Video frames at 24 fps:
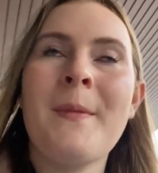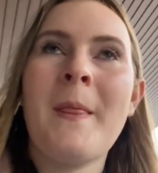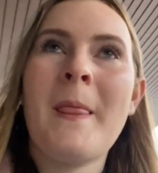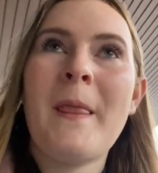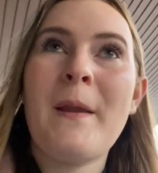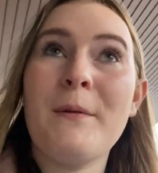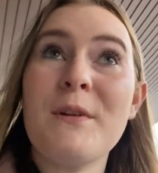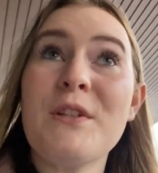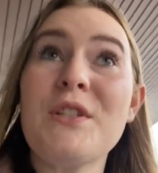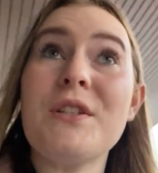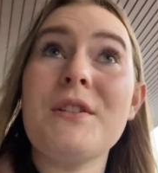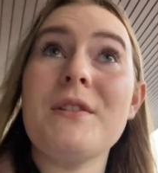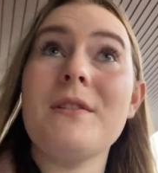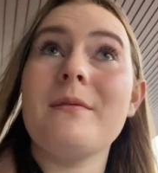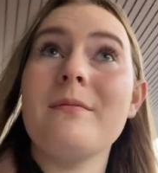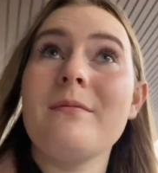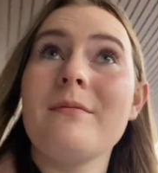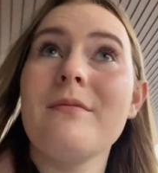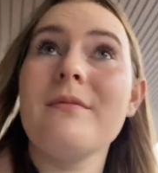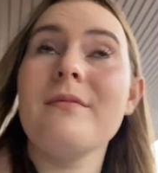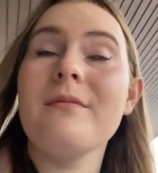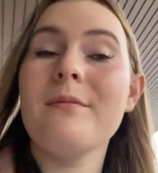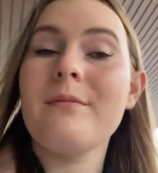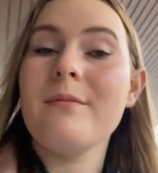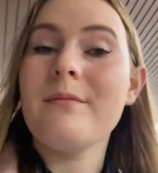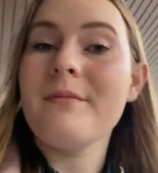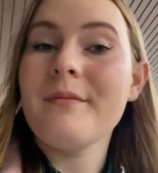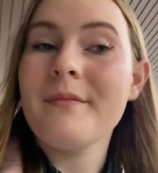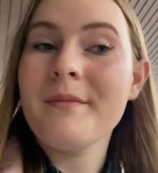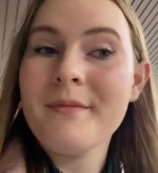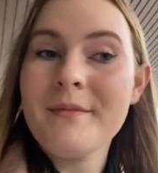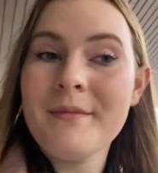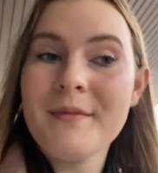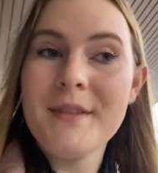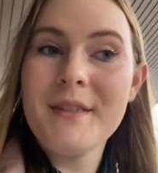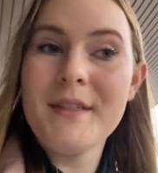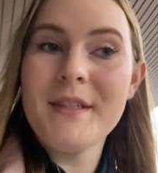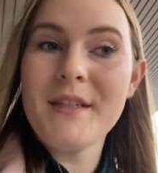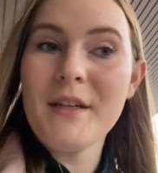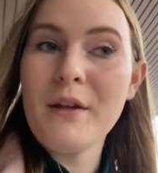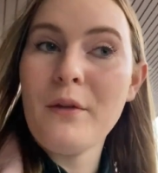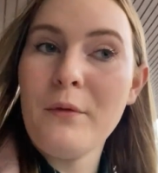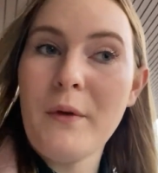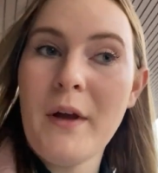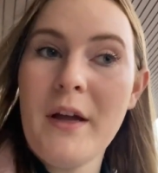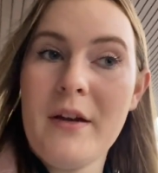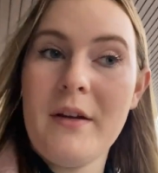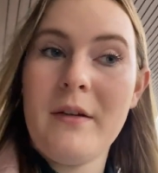which is still
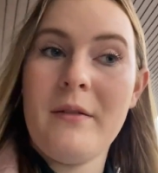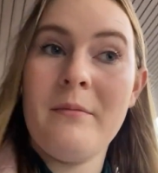fun.